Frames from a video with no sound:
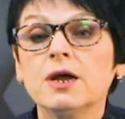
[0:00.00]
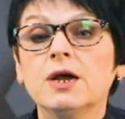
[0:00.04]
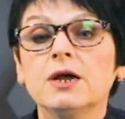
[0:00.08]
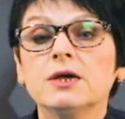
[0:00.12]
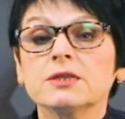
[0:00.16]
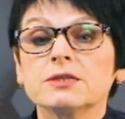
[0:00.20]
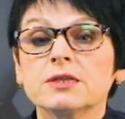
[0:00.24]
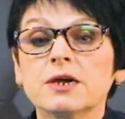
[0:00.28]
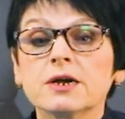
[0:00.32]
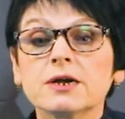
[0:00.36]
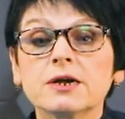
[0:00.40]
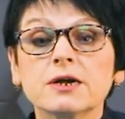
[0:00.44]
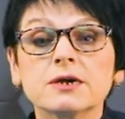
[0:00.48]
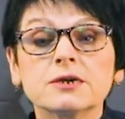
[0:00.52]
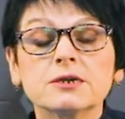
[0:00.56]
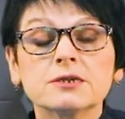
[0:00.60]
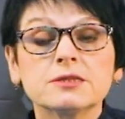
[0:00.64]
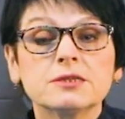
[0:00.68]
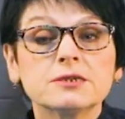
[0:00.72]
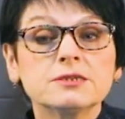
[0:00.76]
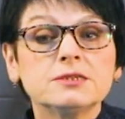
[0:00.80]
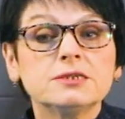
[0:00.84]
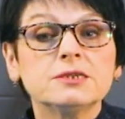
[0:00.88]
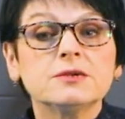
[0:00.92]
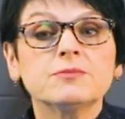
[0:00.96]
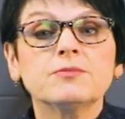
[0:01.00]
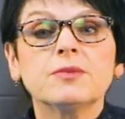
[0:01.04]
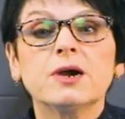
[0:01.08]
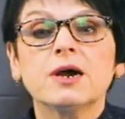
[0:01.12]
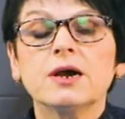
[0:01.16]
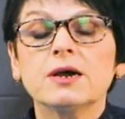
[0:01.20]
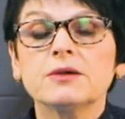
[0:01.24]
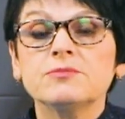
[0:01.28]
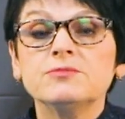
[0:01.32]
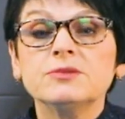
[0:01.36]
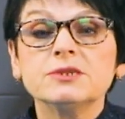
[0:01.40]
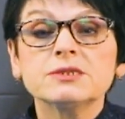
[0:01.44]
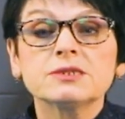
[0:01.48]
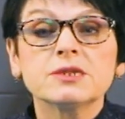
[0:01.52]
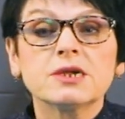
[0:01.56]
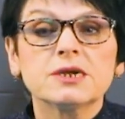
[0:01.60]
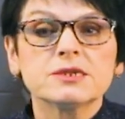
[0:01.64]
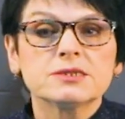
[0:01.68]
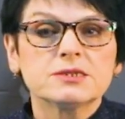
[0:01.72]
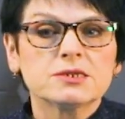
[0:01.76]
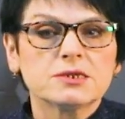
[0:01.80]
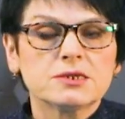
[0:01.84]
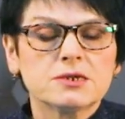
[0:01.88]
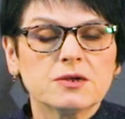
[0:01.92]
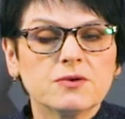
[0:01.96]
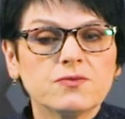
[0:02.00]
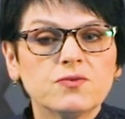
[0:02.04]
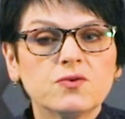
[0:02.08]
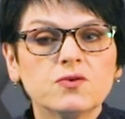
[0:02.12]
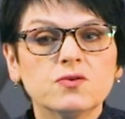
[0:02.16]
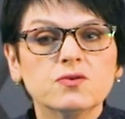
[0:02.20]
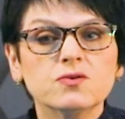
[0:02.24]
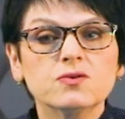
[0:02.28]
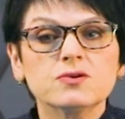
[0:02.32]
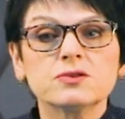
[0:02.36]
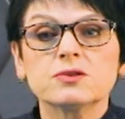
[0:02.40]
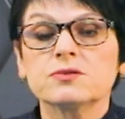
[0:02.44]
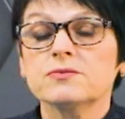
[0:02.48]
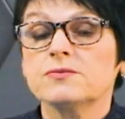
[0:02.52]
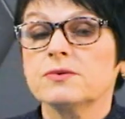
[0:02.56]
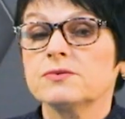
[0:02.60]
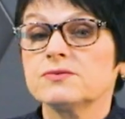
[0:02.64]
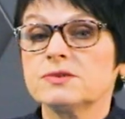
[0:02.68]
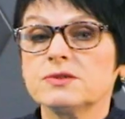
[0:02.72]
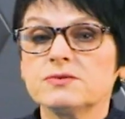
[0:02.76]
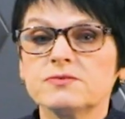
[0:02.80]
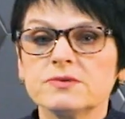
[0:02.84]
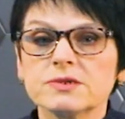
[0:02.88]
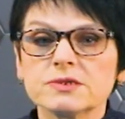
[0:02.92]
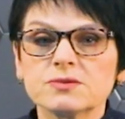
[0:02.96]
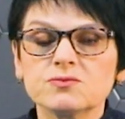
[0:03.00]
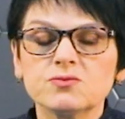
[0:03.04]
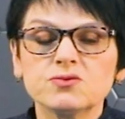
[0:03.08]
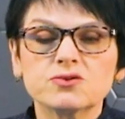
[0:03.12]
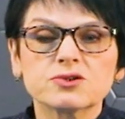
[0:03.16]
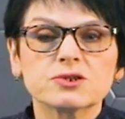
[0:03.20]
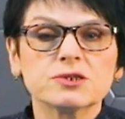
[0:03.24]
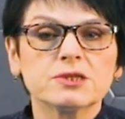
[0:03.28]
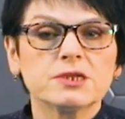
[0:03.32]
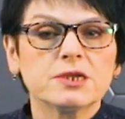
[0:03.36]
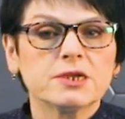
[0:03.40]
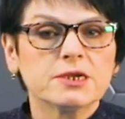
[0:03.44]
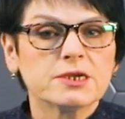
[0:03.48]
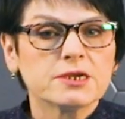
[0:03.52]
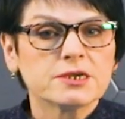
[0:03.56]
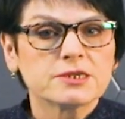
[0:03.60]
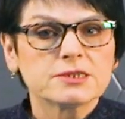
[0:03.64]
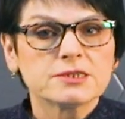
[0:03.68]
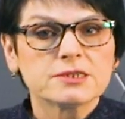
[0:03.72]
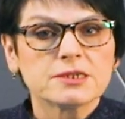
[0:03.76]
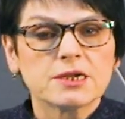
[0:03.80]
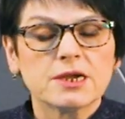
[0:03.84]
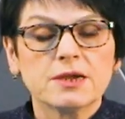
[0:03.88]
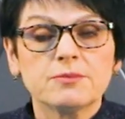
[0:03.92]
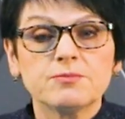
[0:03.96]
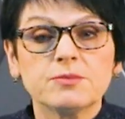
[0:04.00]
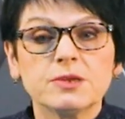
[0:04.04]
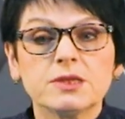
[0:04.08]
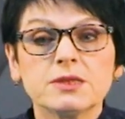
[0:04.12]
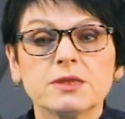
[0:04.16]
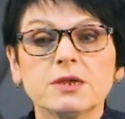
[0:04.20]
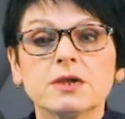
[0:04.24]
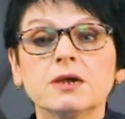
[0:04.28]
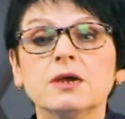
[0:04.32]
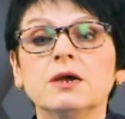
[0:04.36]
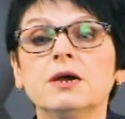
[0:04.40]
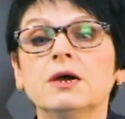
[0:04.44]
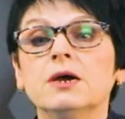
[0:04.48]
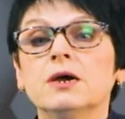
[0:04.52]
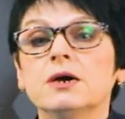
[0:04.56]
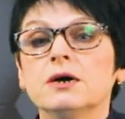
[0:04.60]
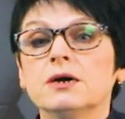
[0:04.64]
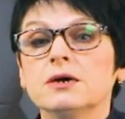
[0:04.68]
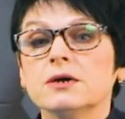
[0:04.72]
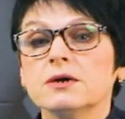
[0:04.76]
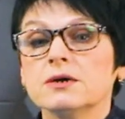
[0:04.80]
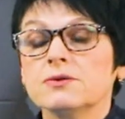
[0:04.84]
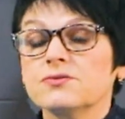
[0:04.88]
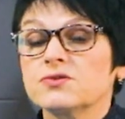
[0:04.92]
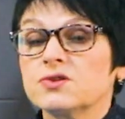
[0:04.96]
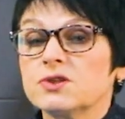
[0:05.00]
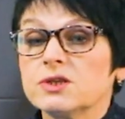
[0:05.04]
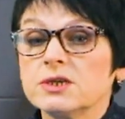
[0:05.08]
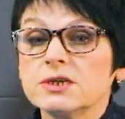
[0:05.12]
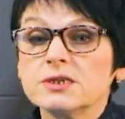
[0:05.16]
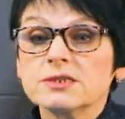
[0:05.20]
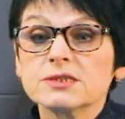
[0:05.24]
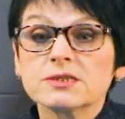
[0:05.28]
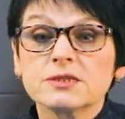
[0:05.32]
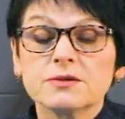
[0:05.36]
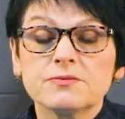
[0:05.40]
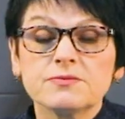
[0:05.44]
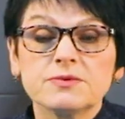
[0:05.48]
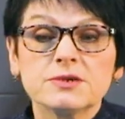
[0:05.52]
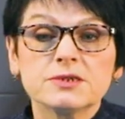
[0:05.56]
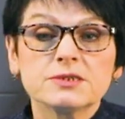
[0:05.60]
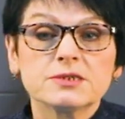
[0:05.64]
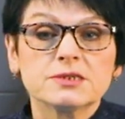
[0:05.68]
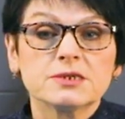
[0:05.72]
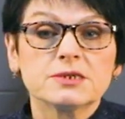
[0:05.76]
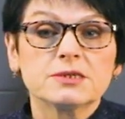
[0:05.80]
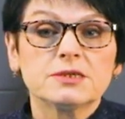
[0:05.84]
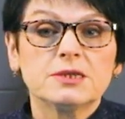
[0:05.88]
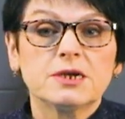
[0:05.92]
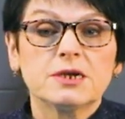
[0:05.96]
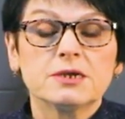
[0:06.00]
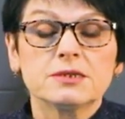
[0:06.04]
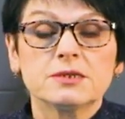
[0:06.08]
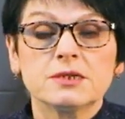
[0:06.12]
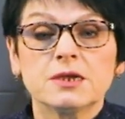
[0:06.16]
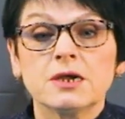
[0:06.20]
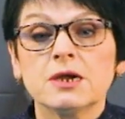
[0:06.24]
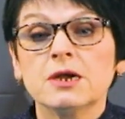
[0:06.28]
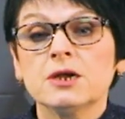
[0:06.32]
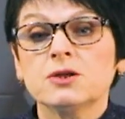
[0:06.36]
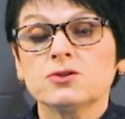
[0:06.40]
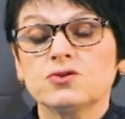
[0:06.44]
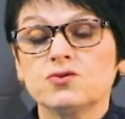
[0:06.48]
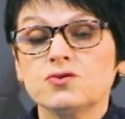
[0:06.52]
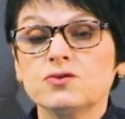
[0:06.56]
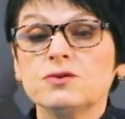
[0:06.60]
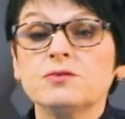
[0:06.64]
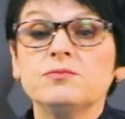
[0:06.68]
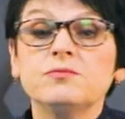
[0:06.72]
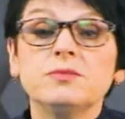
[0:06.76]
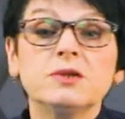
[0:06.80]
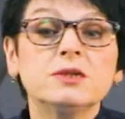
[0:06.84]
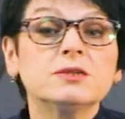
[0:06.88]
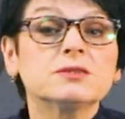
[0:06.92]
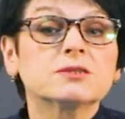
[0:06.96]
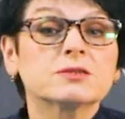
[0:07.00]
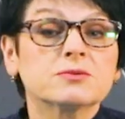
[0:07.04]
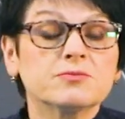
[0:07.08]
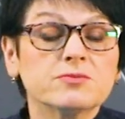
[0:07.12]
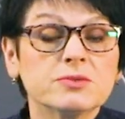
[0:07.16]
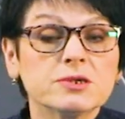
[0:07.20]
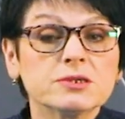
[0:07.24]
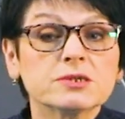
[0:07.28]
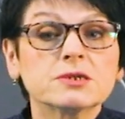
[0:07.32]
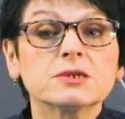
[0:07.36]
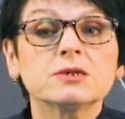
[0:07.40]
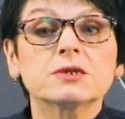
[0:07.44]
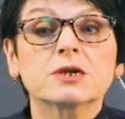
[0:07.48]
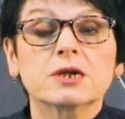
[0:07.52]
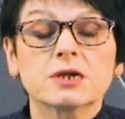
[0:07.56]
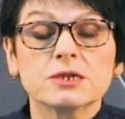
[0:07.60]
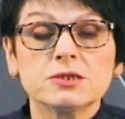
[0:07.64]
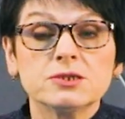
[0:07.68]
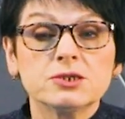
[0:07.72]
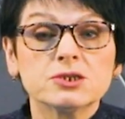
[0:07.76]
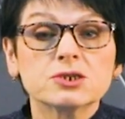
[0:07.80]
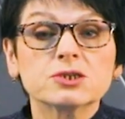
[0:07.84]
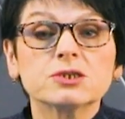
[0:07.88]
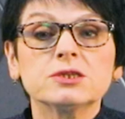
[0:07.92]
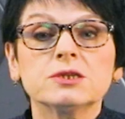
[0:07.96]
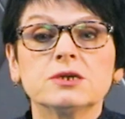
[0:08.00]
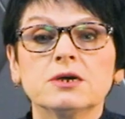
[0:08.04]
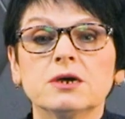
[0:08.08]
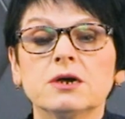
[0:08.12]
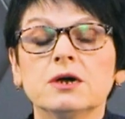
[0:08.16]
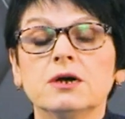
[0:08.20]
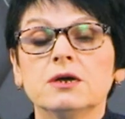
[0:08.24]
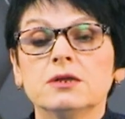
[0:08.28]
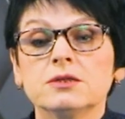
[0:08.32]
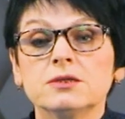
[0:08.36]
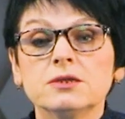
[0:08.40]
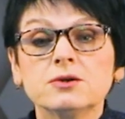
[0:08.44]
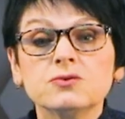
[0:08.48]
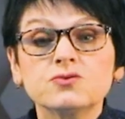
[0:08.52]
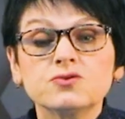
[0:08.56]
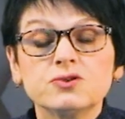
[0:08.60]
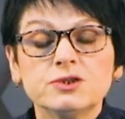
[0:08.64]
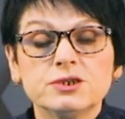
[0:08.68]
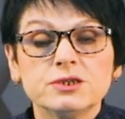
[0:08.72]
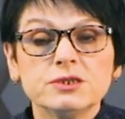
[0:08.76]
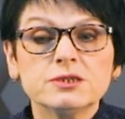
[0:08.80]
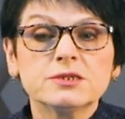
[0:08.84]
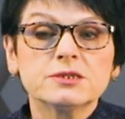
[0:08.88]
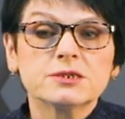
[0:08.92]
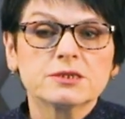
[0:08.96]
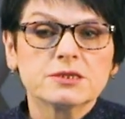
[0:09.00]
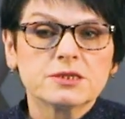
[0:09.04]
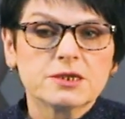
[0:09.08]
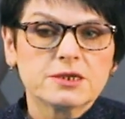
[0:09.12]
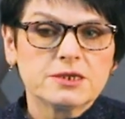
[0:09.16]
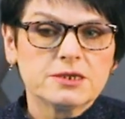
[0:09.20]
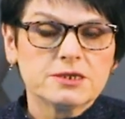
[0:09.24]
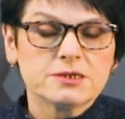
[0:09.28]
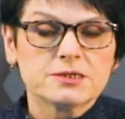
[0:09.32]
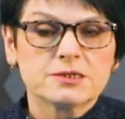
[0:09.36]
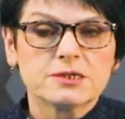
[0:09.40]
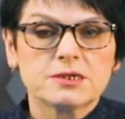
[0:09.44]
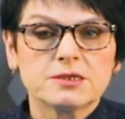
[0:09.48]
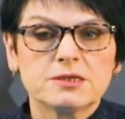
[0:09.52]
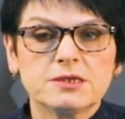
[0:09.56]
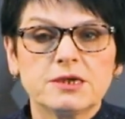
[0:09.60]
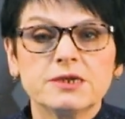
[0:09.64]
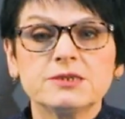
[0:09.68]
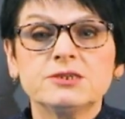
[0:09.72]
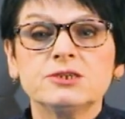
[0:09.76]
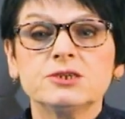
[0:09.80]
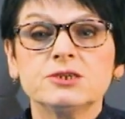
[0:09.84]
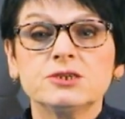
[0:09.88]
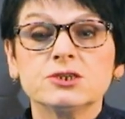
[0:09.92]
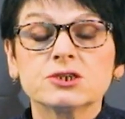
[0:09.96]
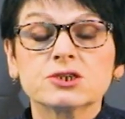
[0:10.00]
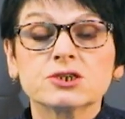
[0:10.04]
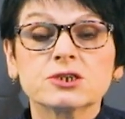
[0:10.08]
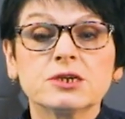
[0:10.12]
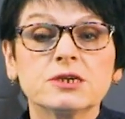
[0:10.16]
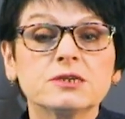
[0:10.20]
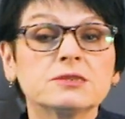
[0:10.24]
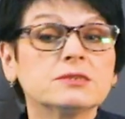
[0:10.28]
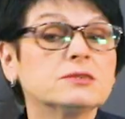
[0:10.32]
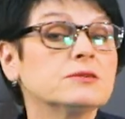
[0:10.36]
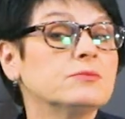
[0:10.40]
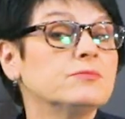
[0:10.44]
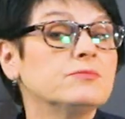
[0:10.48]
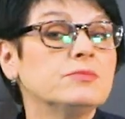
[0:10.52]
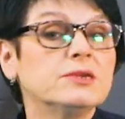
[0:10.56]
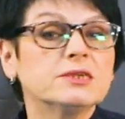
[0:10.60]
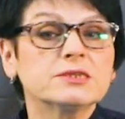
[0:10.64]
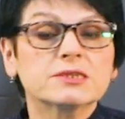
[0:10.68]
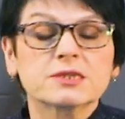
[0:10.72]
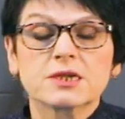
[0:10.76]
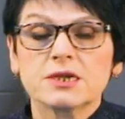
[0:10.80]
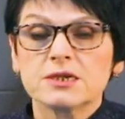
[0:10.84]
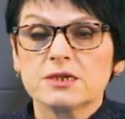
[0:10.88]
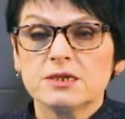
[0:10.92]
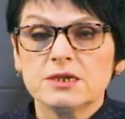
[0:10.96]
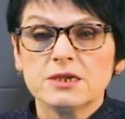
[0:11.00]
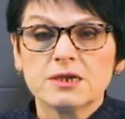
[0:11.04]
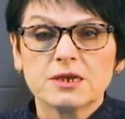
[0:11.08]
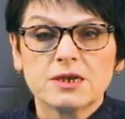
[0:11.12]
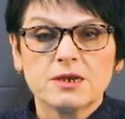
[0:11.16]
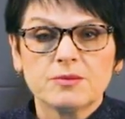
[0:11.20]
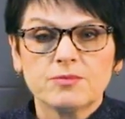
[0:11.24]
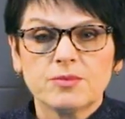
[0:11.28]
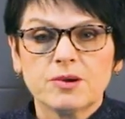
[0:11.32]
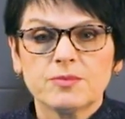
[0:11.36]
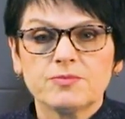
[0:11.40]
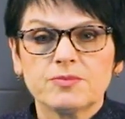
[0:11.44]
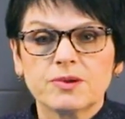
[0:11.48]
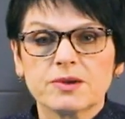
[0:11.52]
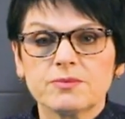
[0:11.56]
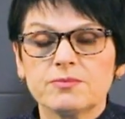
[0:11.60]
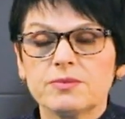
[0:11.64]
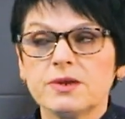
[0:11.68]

Since this topic is necessarily included in all sorts of exams, in test tasks, it makes sense, of course, to learn how to solve such problems without any problems.